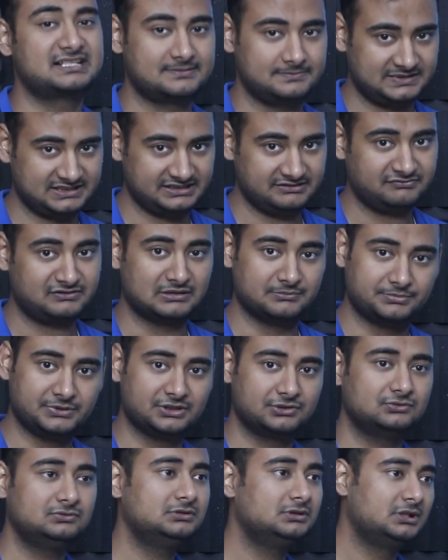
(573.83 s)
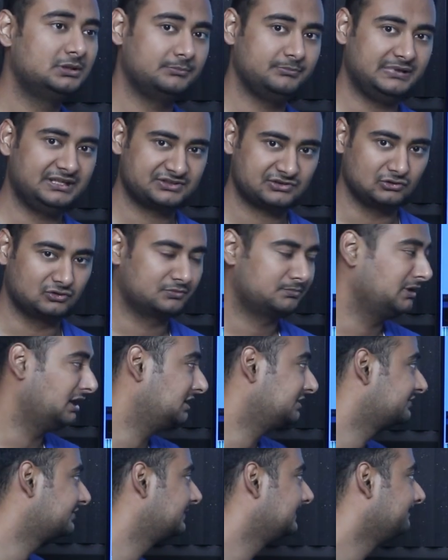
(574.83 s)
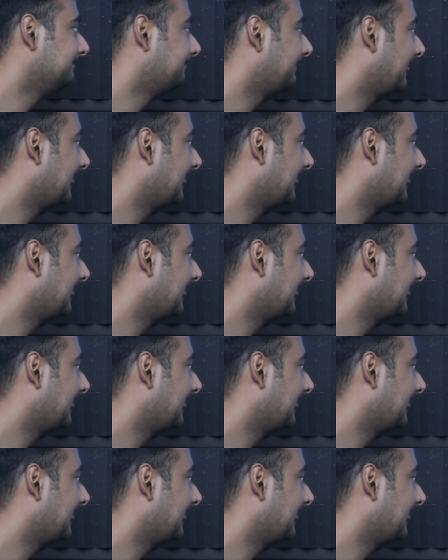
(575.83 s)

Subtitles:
expensive compared to base load plants.